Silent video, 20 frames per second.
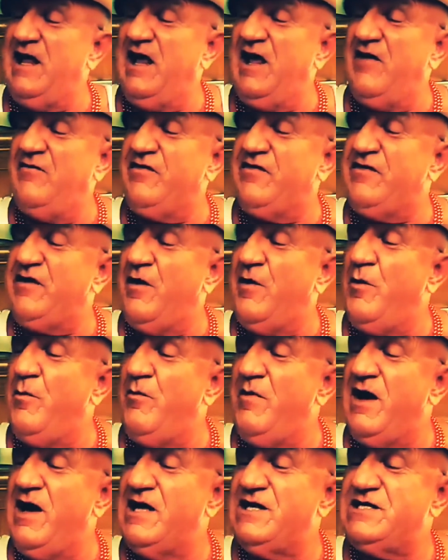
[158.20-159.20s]
love
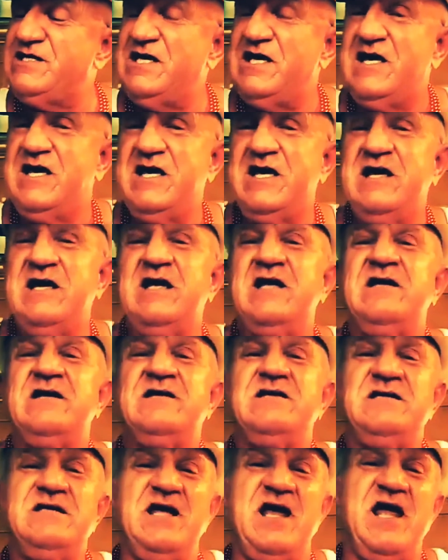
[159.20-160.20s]
so much
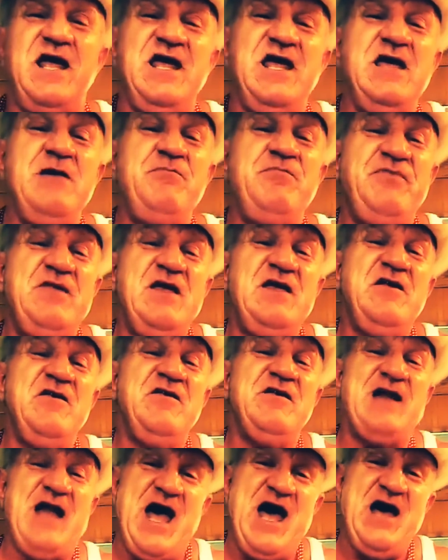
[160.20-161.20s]
to keep
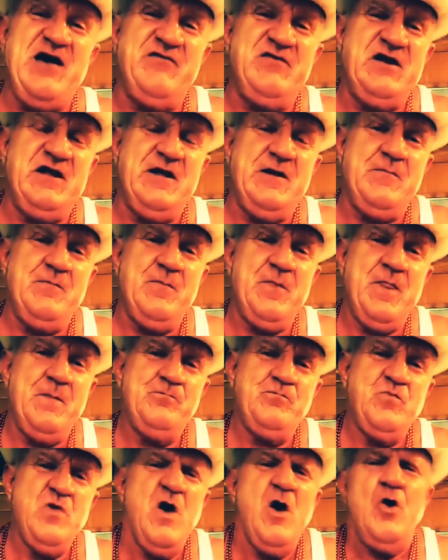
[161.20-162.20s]
things lively.
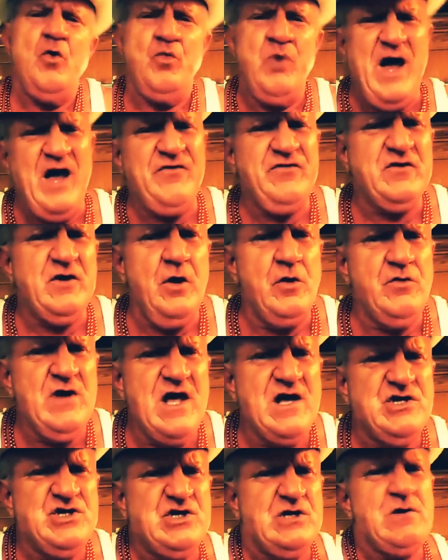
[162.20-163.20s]

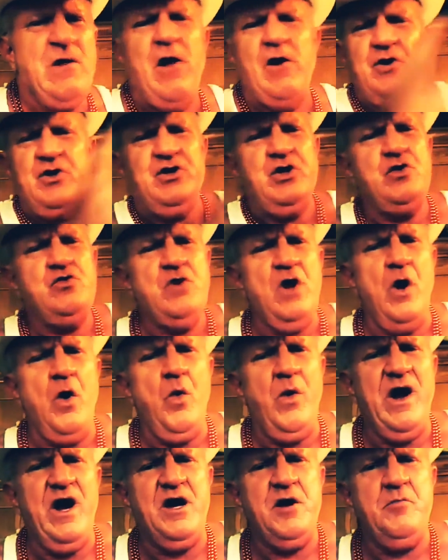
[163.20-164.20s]
Roscoe Nation,
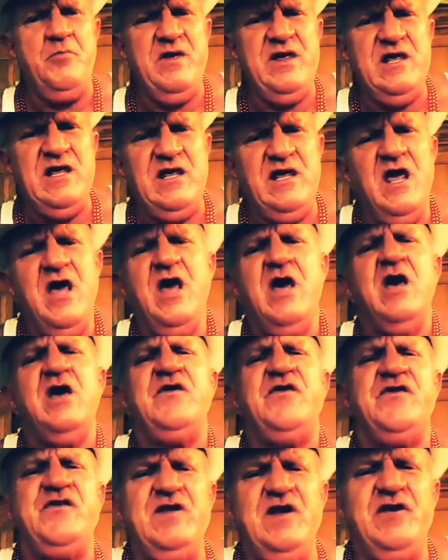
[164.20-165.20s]
you know where to be.
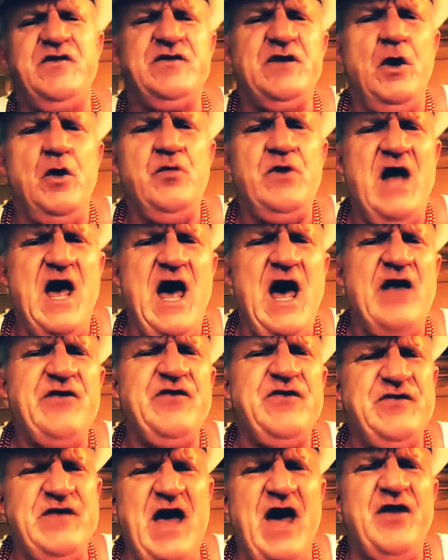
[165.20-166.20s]

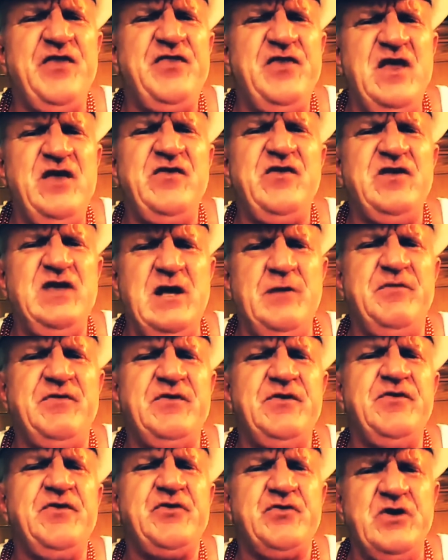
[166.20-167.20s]
609 Southeast
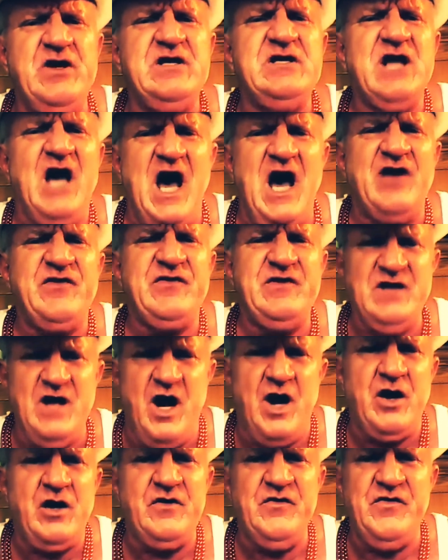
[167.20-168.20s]
Gibson Street in
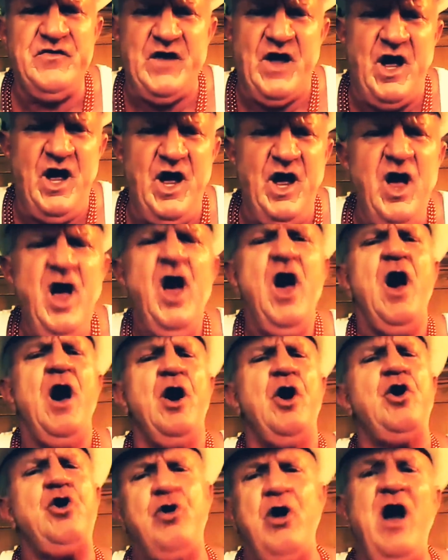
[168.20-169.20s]
Hoxie, Arkansas,
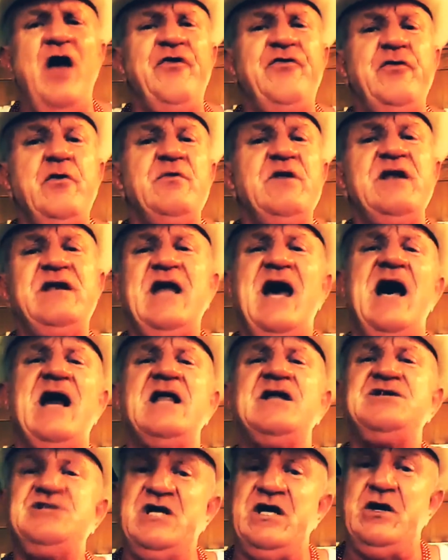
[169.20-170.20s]
across from the
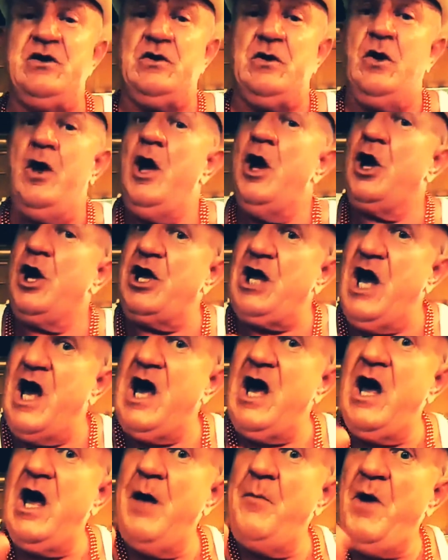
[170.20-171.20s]
Dollar General.
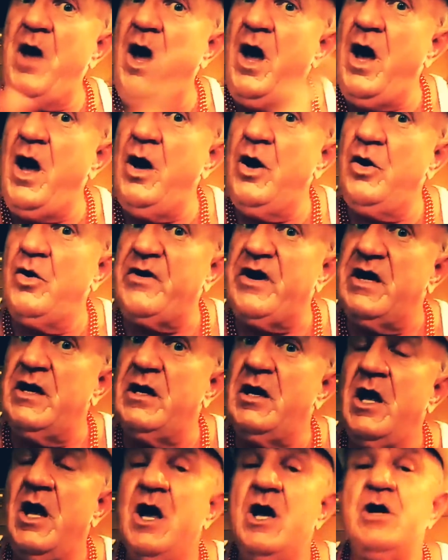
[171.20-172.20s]
Come
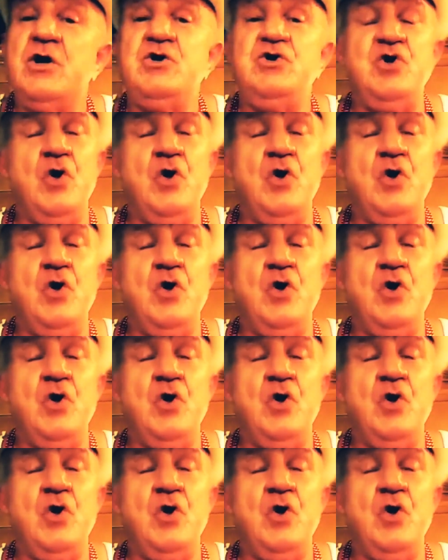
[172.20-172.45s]
hungry.